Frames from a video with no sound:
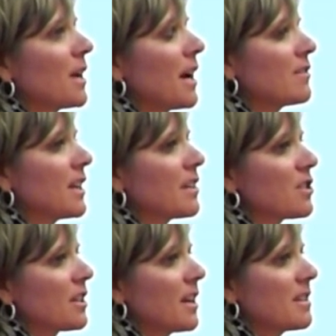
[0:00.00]
we have to
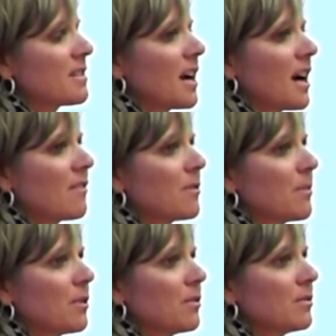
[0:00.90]
educate staff
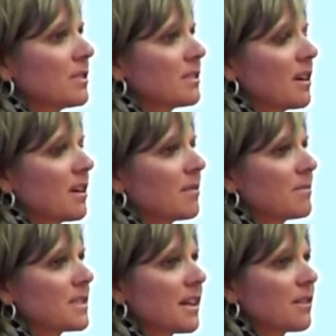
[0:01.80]
about
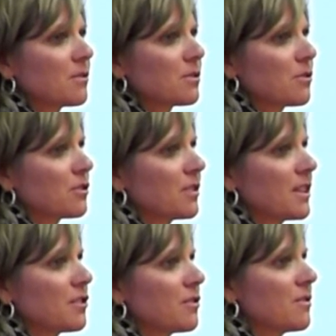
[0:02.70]
psychosocial
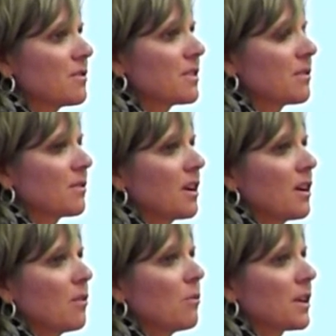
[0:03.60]
issues and
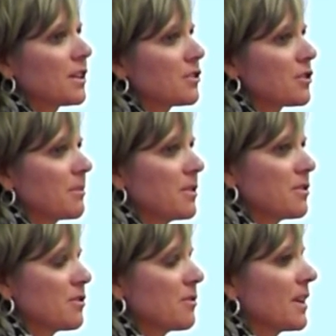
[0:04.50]
what
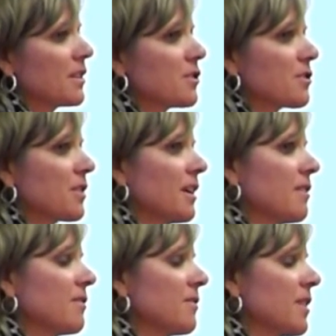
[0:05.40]
contributes to a history
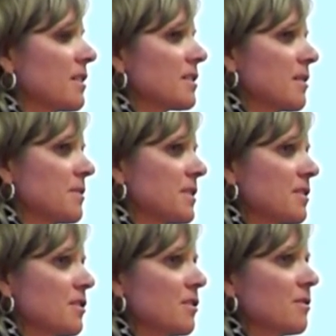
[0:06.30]
of
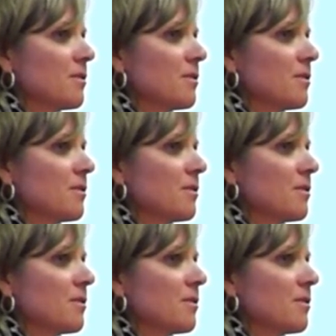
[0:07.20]
substance